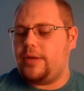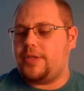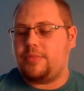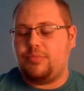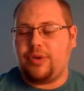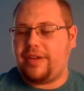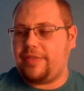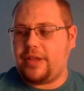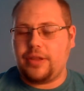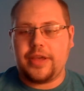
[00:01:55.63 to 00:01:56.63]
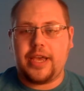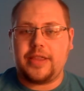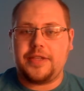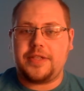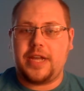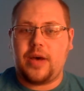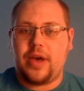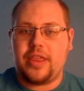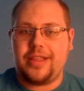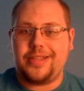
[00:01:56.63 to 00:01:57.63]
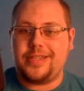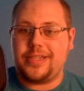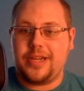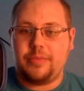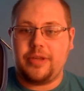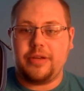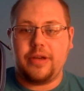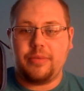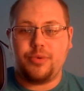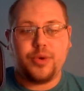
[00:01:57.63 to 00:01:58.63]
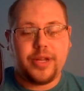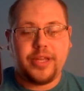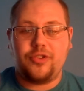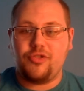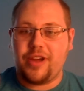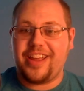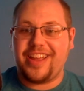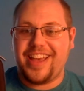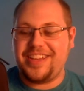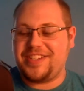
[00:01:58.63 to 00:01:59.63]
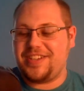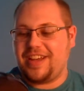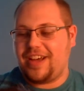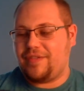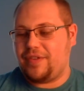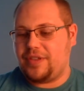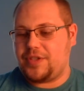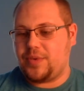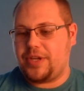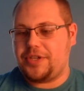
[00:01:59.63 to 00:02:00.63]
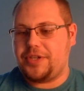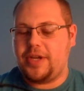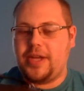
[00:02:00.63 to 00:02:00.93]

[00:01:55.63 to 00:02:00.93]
Just briefly looking at this now, I think this is going to be a pretty great case for the Switch.